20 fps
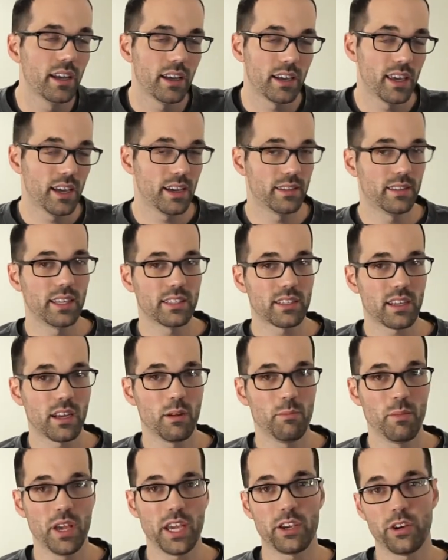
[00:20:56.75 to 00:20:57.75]
Again, that's
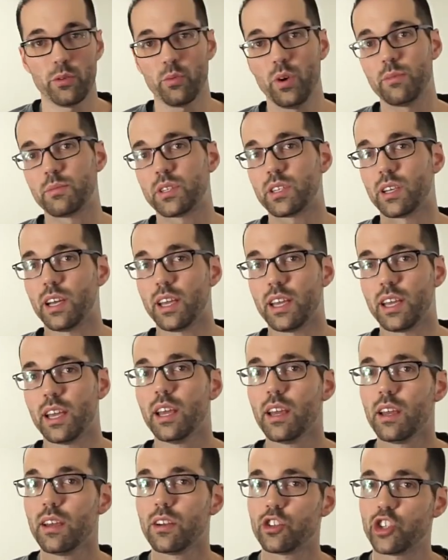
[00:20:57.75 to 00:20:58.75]
going to make your website
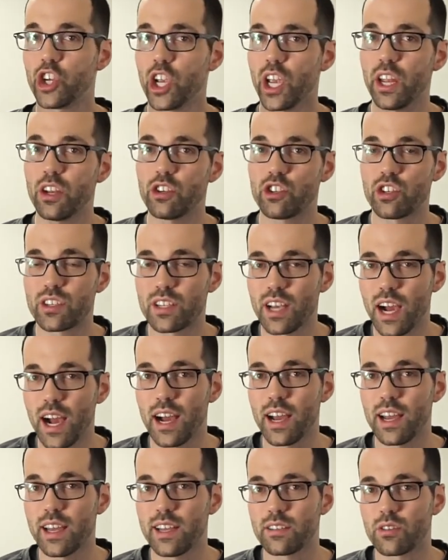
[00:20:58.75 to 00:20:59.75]
change
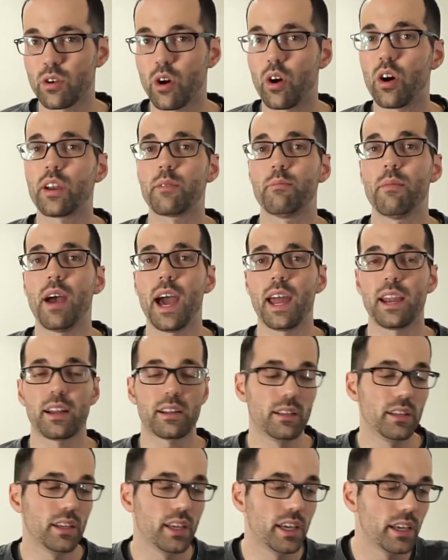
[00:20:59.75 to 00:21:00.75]
size
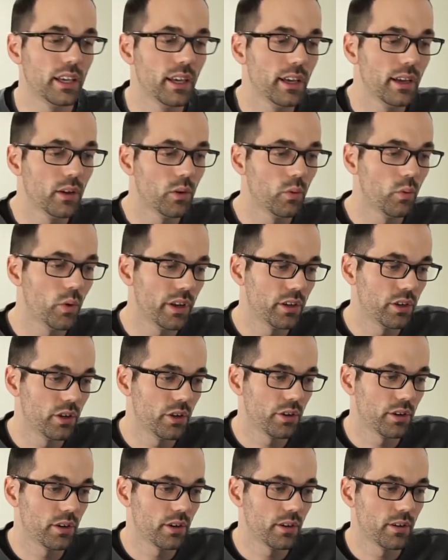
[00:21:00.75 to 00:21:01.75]
automatically when
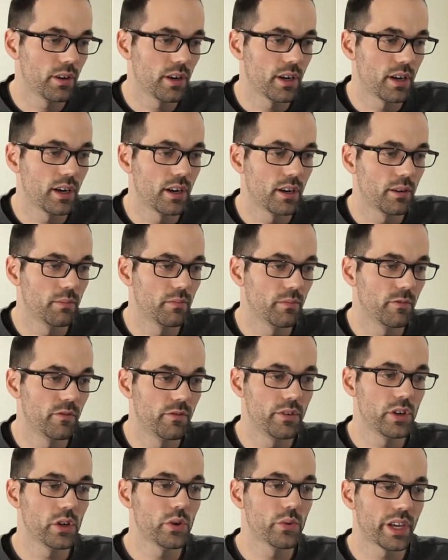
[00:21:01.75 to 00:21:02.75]
you're
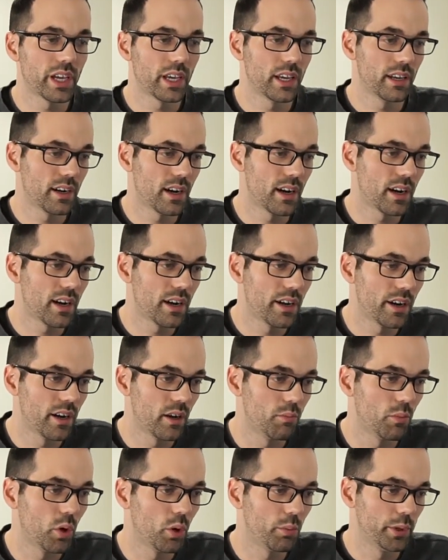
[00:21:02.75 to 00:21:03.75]
viewing it on
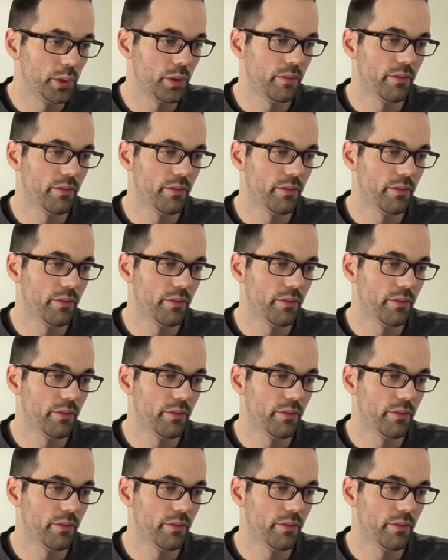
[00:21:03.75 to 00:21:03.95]
a mobile